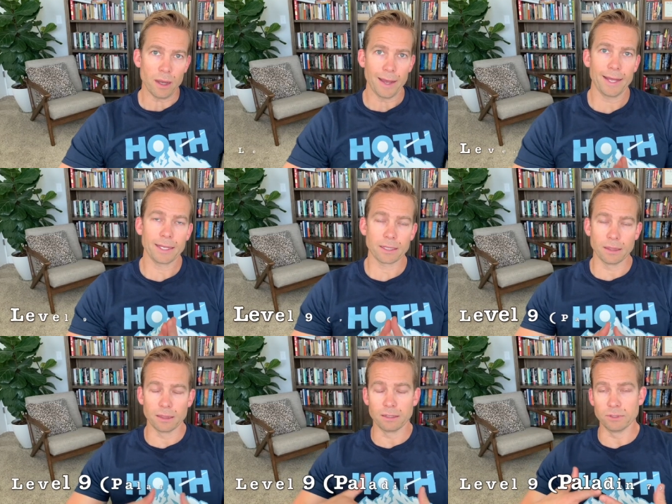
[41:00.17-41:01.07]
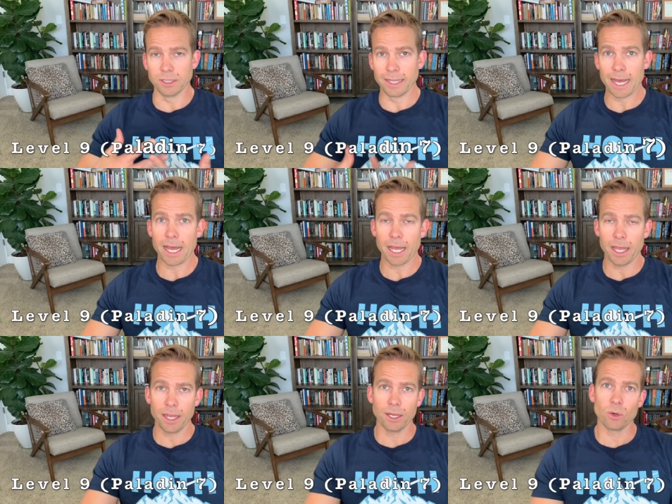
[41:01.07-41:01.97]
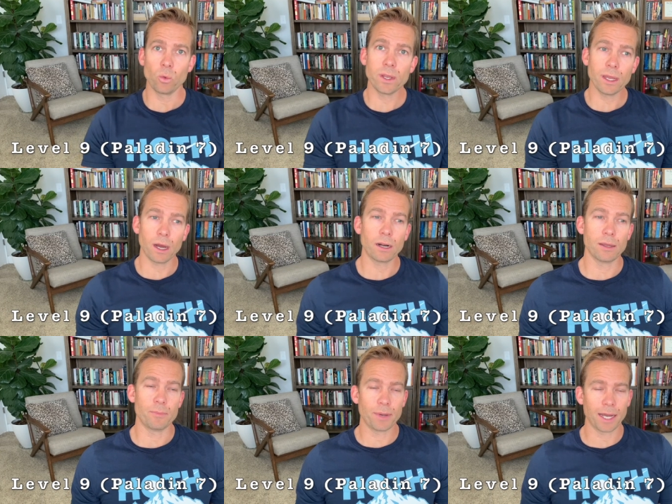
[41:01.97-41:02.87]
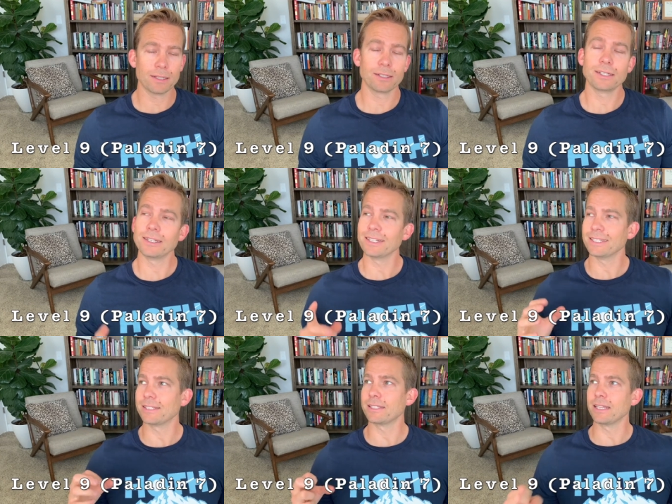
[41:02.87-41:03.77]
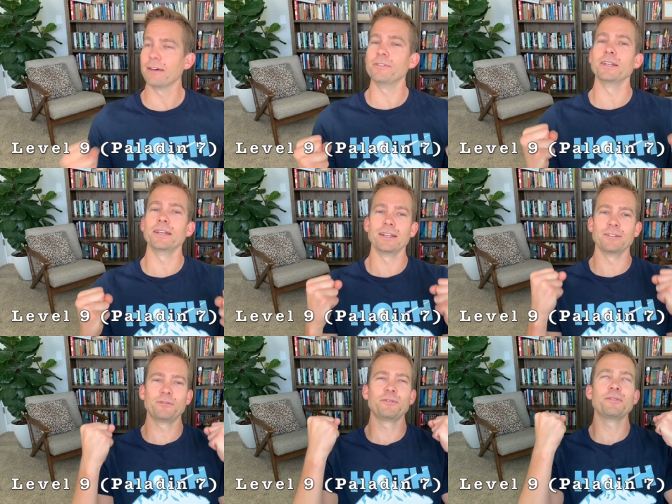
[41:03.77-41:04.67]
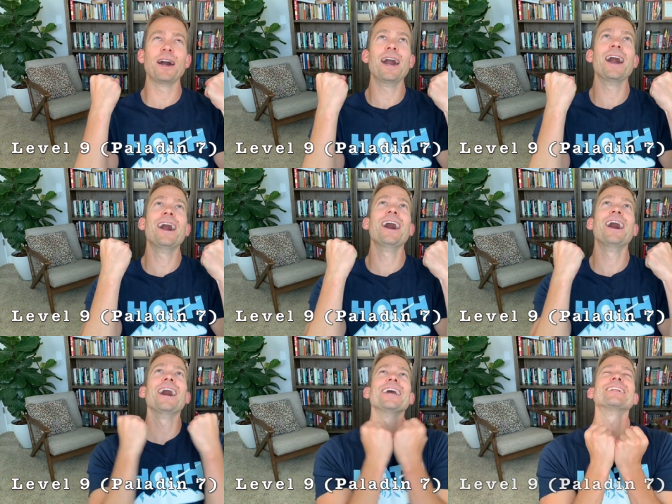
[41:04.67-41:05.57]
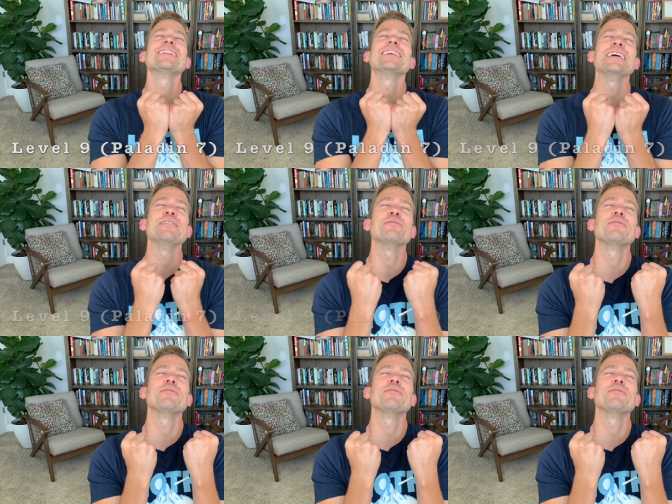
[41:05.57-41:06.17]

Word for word: At level 9, we are a Paladin 7. Finally.